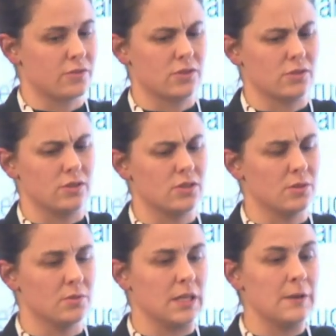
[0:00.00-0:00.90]
So
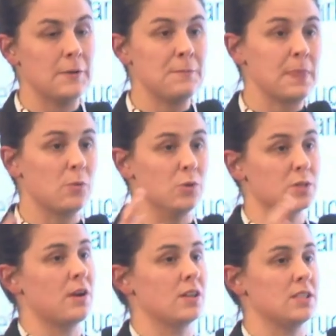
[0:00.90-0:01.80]
determining which
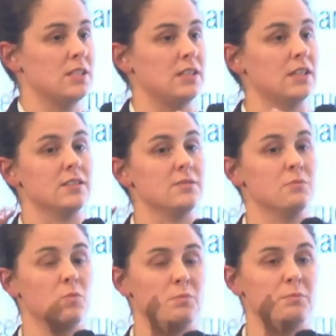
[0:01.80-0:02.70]
party is
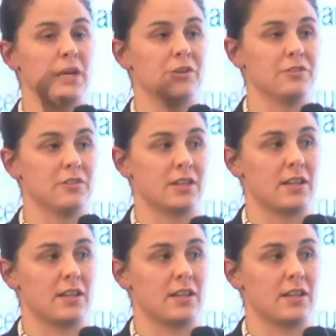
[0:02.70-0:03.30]
better